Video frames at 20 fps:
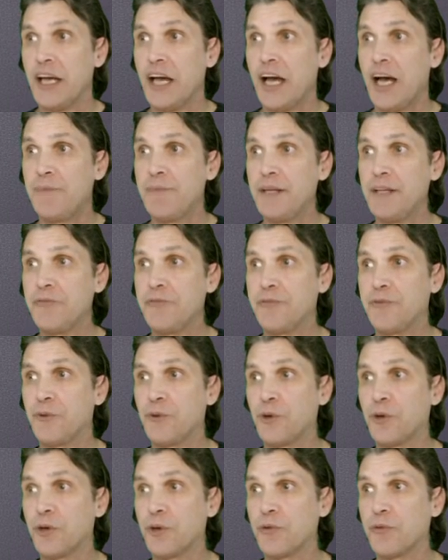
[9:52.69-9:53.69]
I mean,
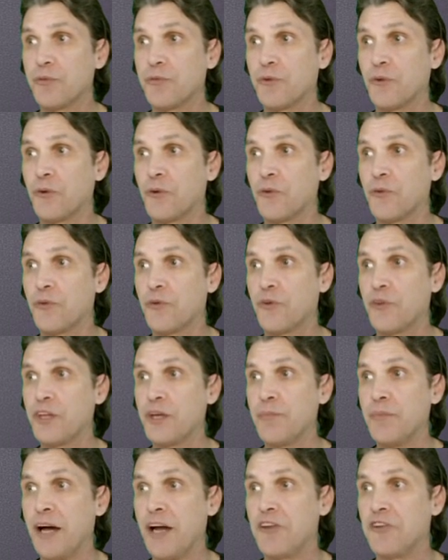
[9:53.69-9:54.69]
for for the
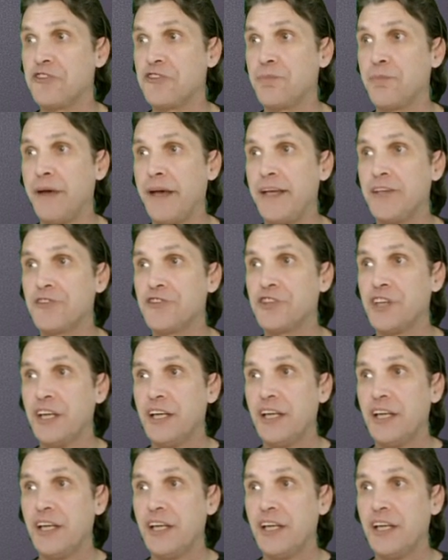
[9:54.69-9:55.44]
amount of space